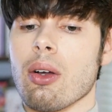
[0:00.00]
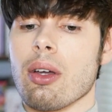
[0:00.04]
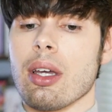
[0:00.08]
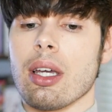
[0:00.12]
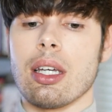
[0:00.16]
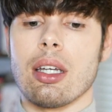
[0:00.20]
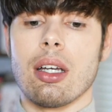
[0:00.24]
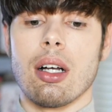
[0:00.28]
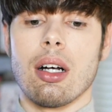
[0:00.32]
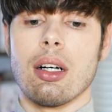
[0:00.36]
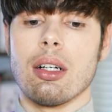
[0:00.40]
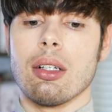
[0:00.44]

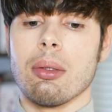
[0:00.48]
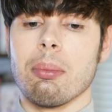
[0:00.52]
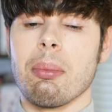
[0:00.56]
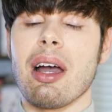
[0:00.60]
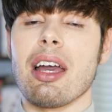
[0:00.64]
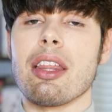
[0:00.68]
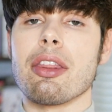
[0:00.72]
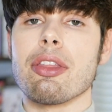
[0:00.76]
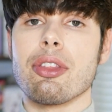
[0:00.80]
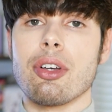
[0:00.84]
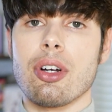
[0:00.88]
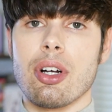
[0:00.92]
Okay, y'all,
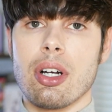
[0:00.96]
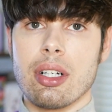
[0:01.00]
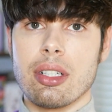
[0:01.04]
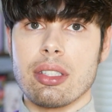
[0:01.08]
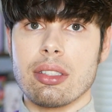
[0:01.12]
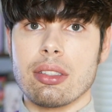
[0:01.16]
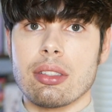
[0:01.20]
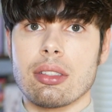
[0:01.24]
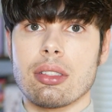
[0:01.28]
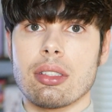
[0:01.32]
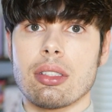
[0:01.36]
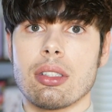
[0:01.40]
my
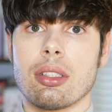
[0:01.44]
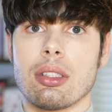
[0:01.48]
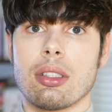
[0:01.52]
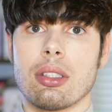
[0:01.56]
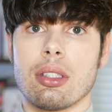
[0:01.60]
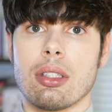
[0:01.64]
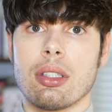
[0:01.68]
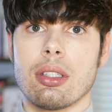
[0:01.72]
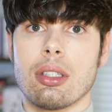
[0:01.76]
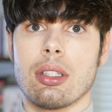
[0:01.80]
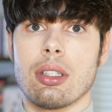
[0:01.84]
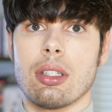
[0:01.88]
thirst
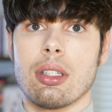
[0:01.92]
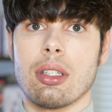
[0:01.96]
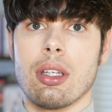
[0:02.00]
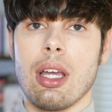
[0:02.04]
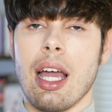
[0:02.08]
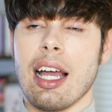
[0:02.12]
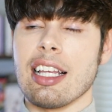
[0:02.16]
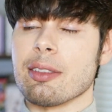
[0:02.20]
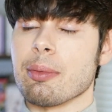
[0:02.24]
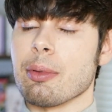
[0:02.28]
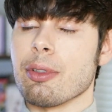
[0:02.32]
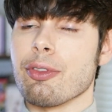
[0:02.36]

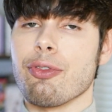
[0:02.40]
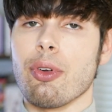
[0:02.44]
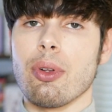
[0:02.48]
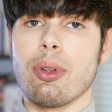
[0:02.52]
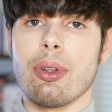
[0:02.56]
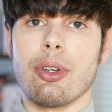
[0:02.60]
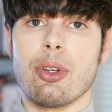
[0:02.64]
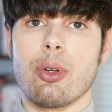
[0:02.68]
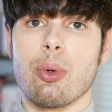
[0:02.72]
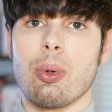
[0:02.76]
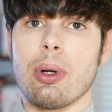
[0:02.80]
has been fully